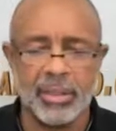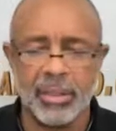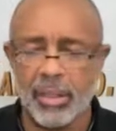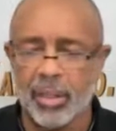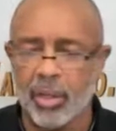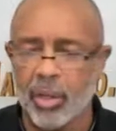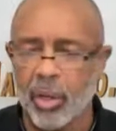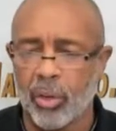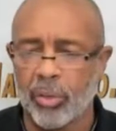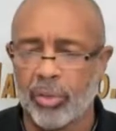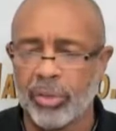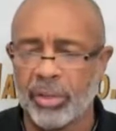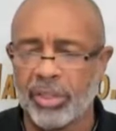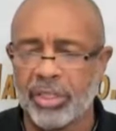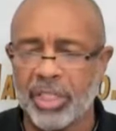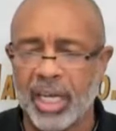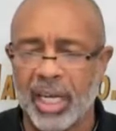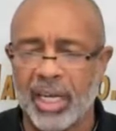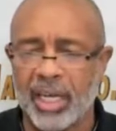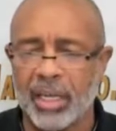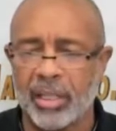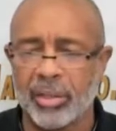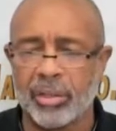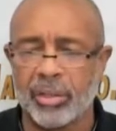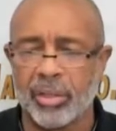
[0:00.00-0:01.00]
Go and
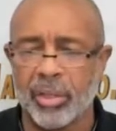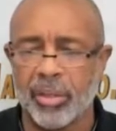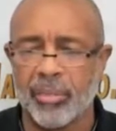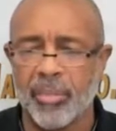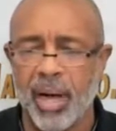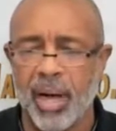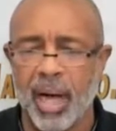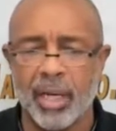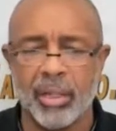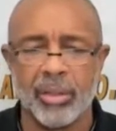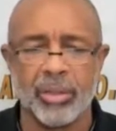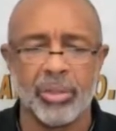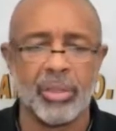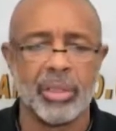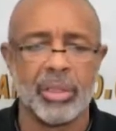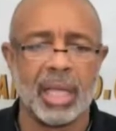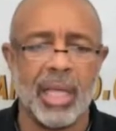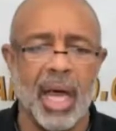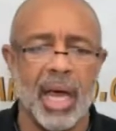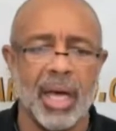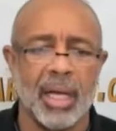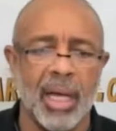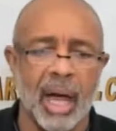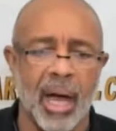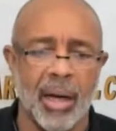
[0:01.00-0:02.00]
check out
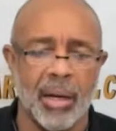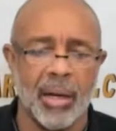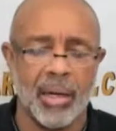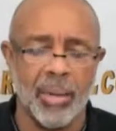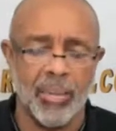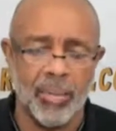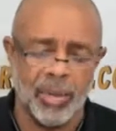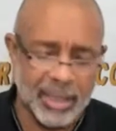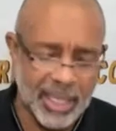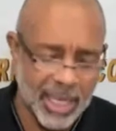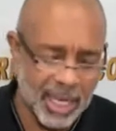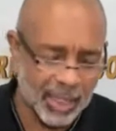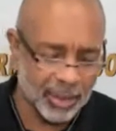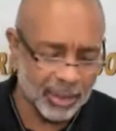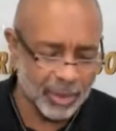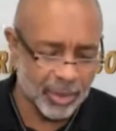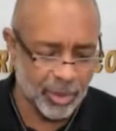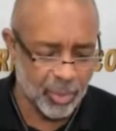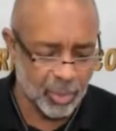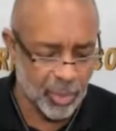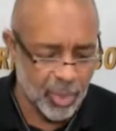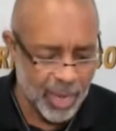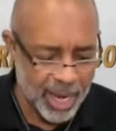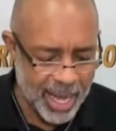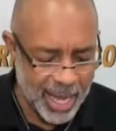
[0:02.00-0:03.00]
SirMarkedu.com. Come on down to
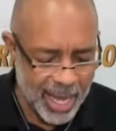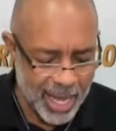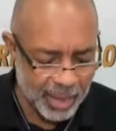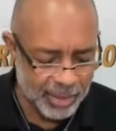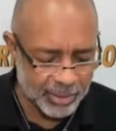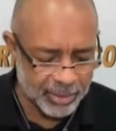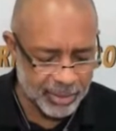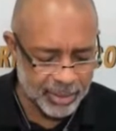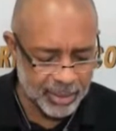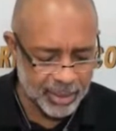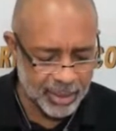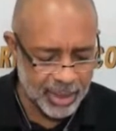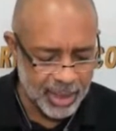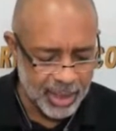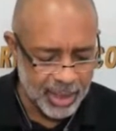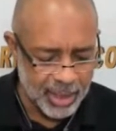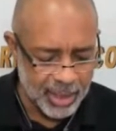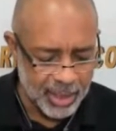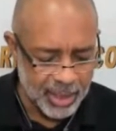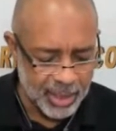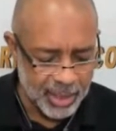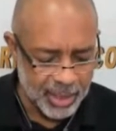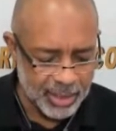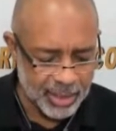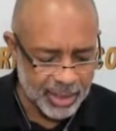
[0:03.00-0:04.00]
the warehouse
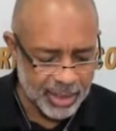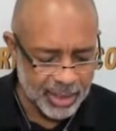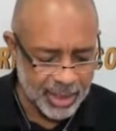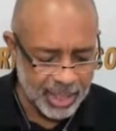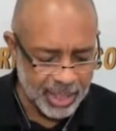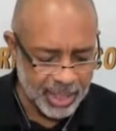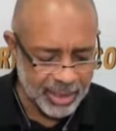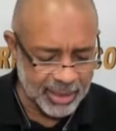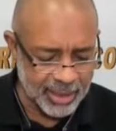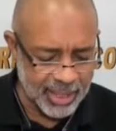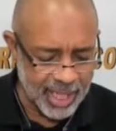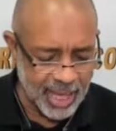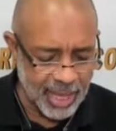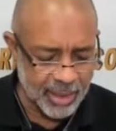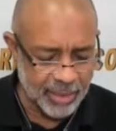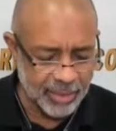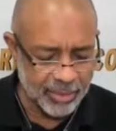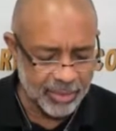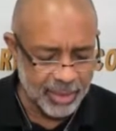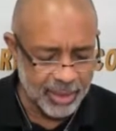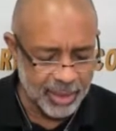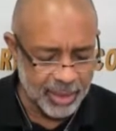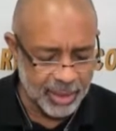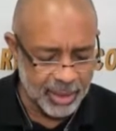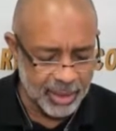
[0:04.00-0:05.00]
and check us
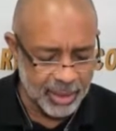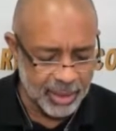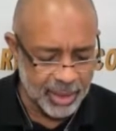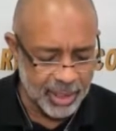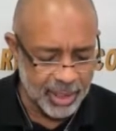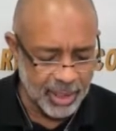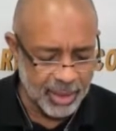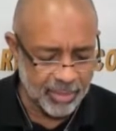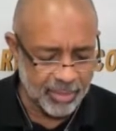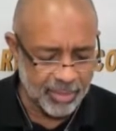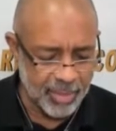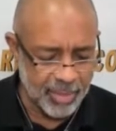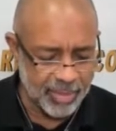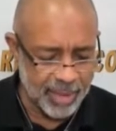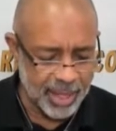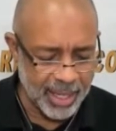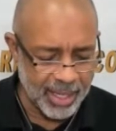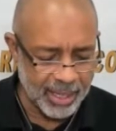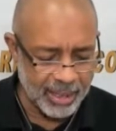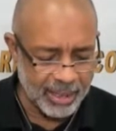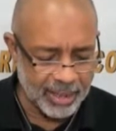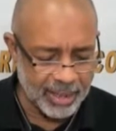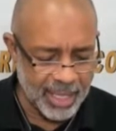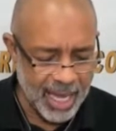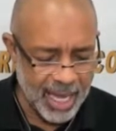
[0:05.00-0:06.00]
out. My
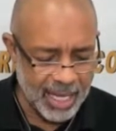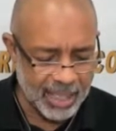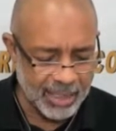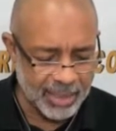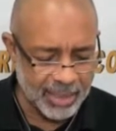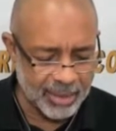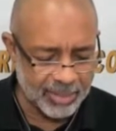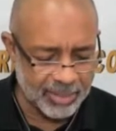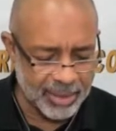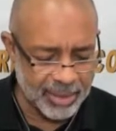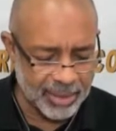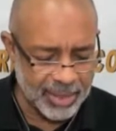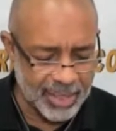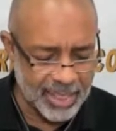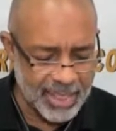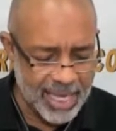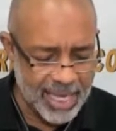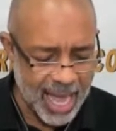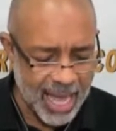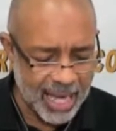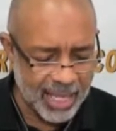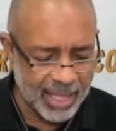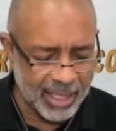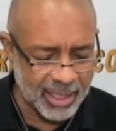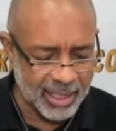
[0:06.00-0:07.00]
man signed up
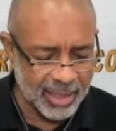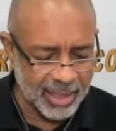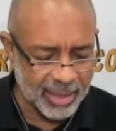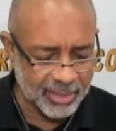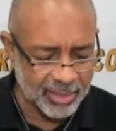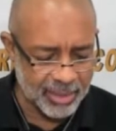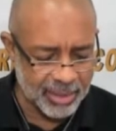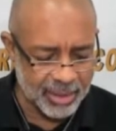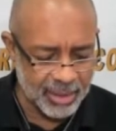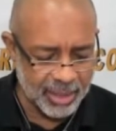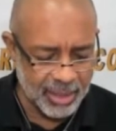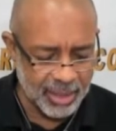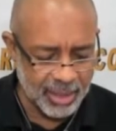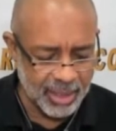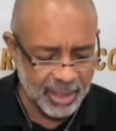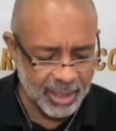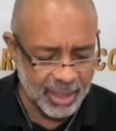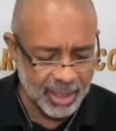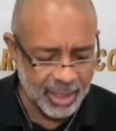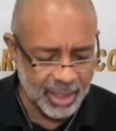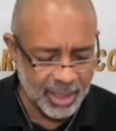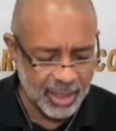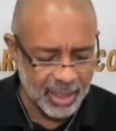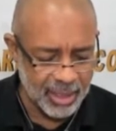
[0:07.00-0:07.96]
tonight. Let me see.